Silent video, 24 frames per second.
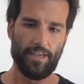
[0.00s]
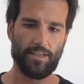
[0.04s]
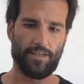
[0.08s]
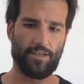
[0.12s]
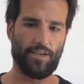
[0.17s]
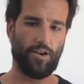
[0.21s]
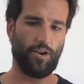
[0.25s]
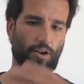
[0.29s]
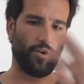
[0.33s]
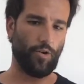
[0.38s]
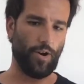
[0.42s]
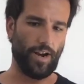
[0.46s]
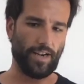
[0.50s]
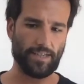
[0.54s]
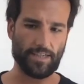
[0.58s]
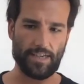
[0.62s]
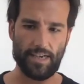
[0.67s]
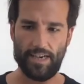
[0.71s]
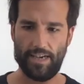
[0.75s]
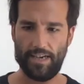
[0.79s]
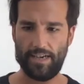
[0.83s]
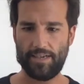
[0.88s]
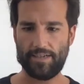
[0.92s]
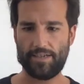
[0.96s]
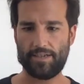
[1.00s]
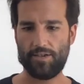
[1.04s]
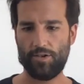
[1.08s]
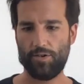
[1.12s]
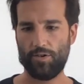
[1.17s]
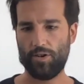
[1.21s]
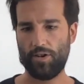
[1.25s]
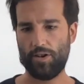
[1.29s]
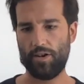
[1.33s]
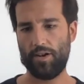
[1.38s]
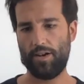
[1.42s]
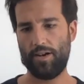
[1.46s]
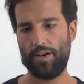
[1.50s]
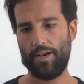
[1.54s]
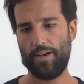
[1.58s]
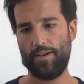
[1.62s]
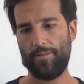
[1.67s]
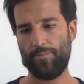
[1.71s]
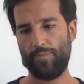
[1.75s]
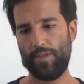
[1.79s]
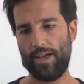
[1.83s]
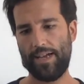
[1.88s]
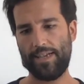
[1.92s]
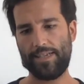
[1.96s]
Craigslist or
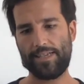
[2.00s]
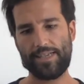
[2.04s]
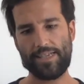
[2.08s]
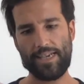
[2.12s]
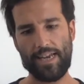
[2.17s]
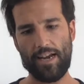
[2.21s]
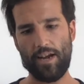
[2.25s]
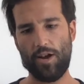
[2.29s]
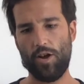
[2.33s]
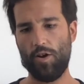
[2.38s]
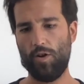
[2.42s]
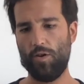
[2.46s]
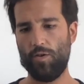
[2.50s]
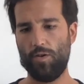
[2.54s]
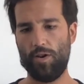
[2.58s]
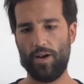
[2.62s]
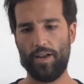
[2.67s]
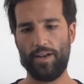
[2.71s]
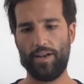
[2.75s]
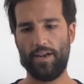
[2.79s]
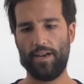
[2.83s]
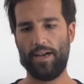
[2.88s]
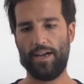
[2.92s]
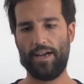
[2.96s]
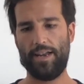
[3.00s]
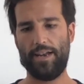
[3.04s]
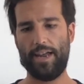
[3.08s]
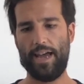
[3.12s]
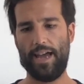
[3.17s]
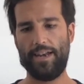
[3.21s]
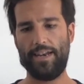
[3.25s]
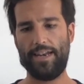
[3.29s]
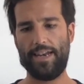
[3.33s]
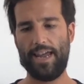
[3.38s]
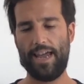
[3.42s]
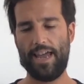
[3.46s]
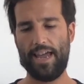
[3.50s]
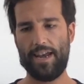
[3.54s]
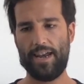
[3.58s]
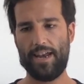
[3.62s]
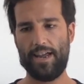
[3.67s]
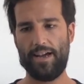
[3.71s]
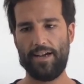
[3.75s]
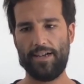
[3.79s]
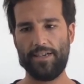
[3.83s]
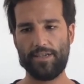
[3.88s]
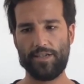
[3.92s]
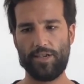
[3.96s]
Zillow, and then
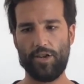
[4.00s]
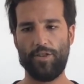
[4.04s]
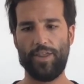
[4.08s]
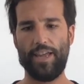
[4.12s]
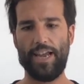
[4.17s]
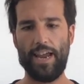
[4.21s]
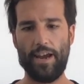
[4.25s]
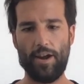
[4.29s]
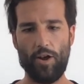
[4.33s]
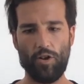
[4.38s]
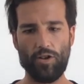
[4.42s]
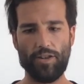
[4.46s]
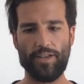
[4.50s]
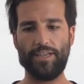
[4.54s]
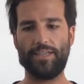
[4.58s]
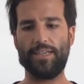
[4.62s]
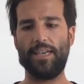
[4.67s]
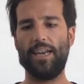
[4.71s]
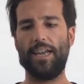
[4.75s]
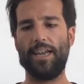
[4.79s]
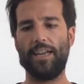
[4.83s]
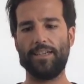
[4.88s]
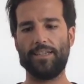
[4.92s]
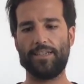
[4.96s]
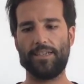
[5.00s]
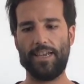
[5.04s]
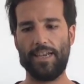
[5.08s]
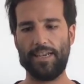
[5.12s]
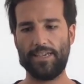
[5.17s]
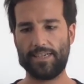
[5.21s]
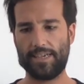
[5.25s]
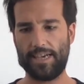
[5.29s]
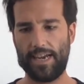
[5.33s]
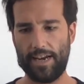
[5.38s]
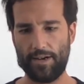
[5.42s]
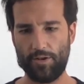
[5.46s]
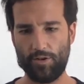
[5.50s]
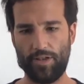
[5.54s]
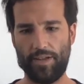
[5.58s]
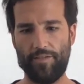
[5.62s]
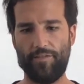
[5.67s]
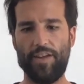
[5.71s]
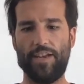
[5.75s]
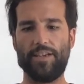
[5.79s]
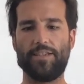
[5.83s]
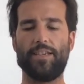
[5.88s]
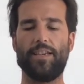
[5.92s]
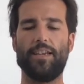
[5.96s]
so they get all these leads, they schedule the
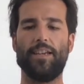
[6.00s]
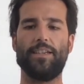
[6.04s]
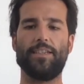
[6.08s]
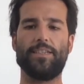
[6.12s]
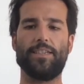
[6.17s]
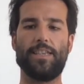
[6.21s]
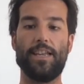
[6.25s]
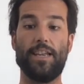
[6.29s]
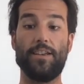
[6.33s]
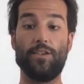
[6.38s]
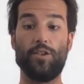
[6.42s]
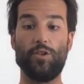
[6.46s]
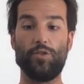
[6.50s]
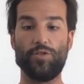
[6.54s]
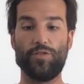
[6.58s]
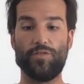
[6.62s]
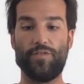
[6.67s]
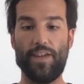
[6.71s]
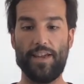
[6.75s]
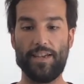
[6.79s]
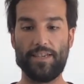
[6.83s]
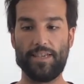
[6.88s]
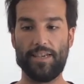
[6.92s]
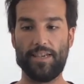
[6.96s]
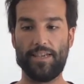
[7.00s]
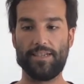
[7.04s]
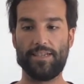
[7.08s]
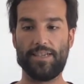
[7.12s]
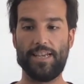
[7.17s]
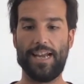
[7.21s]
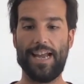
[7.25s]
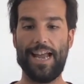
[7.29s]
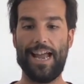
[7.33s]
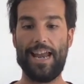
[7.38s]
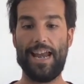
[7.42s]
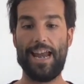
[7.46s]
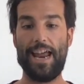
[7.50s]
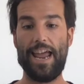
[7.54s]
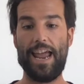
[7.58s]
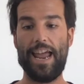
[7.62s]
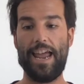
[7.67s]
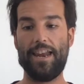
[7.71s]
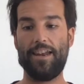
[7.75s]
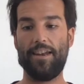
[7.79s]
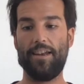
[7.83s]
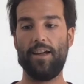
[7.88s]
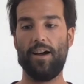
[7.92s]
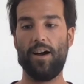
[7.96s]
visits, then those visits, they can
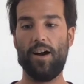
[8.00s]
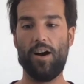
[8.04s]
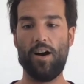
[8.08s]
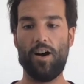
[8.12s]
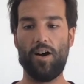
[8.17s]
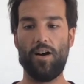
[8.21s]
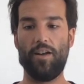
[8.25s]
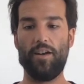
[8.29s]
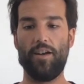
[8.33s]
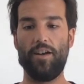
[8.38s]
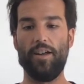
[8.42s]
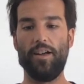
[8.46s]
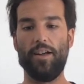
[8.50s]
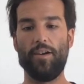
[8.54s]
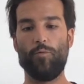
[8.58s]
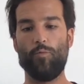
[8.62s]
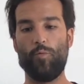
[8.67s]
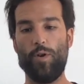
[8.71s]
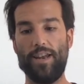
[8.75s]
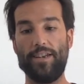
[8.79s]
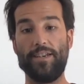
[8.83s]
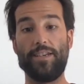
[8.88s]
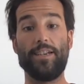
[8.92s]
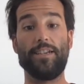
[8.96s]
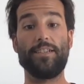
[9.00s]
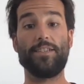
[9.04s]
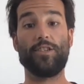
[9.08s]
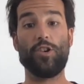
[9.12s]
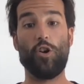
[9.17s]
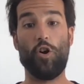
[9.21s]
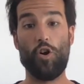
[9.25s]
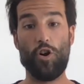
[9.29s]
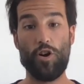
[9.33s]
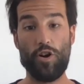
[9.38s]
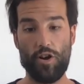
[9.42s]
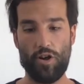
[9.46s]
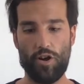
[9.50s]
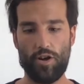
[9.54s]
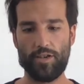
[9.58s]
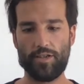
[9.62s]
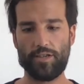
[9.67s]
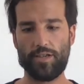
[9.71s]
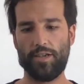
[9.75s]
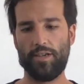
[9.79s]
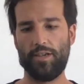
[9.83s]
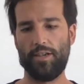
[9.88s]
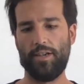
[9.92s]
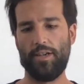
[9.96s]
end on rentals or
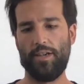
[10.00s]
not.